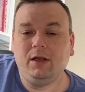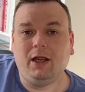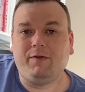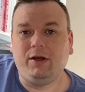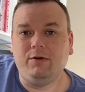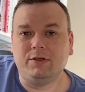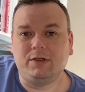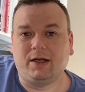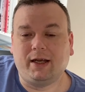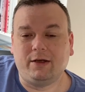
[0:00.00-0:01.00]
If you're
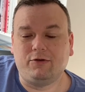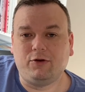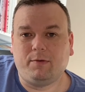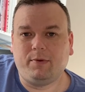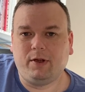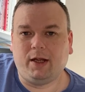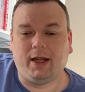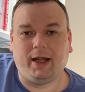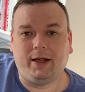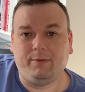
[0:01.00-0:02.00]
using click and drop
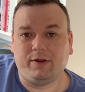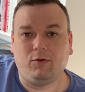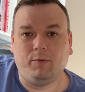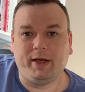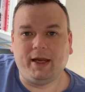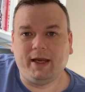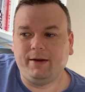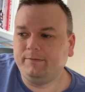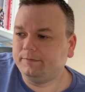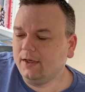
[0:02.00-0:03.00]
with
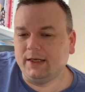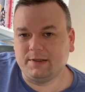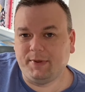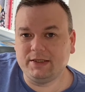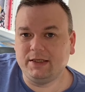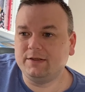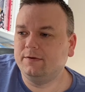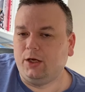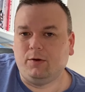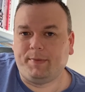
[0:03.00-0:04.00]
OBA as a business,
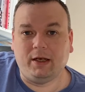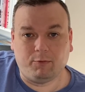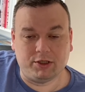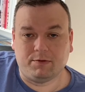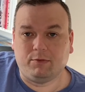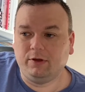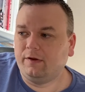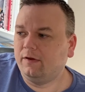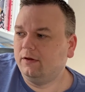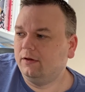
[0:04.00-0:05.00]
you're billed once a
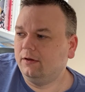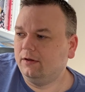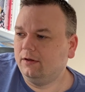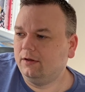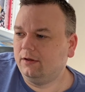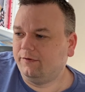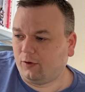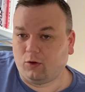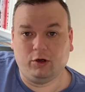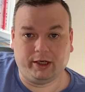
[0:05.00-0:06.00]
month for
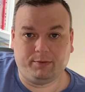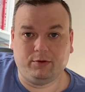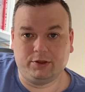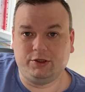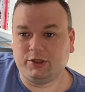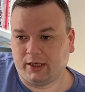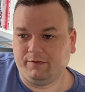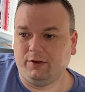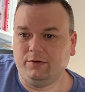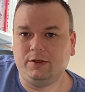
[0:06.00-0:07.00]
all your postage that
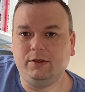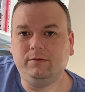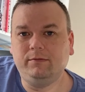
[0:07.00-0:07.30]
you've used.